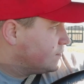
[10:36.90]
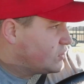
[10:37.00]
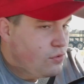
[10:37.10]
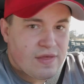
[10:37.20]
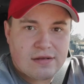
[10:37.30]

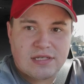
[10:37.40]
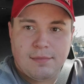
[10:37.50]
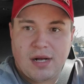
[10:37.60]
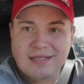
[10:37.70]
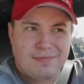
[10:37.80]
2,000
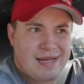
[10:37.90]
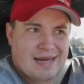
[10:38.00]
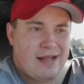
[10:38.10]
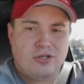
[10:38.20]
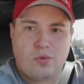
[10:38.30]
of mods and make
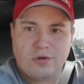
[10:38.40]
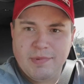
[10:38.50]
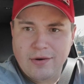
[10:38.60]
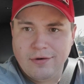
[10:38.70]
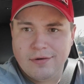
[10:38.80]
it 800
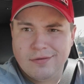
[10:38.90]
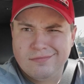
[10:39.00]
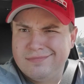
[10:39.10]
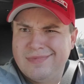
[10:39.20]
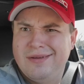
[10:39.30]
horsepower.
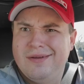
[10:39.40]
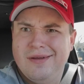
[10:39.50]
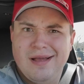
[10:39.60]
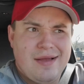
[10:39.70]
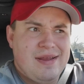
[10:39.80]

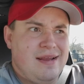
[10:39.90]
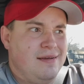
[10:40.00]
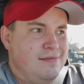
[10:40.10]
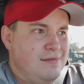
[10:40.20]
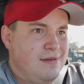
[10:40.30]
I
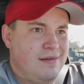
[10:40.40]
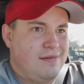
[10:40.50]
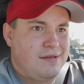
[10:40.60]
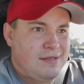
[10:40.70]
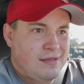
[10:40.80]
mean,
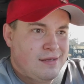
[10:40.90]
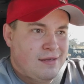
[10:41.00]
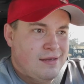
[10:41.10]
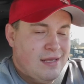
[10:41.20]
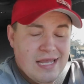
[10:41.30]

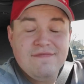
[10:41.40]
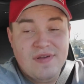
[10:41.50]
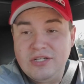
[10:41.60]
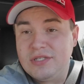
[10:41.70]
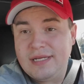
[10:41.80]

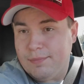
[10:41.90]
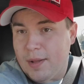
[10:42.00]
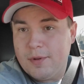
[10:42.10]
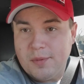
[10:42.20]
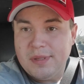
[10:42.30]
eventually I'm
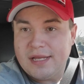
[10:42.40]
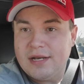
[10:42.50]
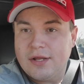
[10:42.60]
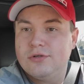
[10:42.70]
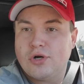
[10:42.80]
probably
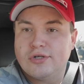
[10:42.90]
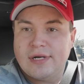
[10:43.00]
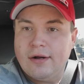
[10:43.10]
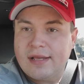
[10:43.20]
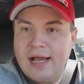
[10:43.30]
gonna go Charger
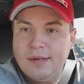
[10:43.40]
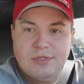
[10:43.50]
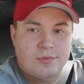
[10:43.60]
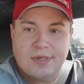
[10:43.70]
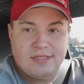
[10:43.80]
Hellcat
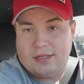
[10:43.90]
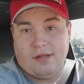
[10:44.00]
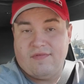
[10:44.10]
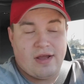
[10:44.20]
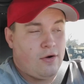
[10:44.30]
just because I
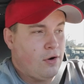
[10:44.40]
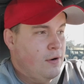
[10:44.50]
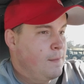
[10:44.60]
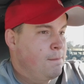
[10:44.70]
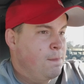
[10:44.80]
love that car.
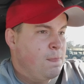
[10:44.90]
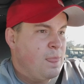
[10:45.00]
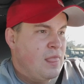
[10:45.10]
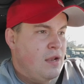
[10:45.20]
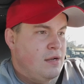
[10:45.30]

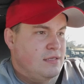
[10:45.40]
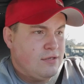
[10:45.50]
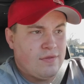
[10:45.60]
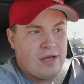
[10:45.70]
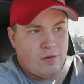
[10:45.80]

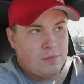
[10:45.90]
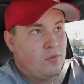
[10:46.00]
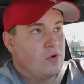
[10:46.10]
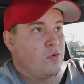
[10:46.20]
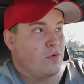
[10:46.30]
To that, or I'm
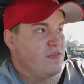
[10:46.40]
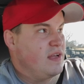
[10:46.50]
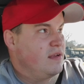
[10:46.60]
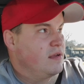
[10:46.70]
going Corvette.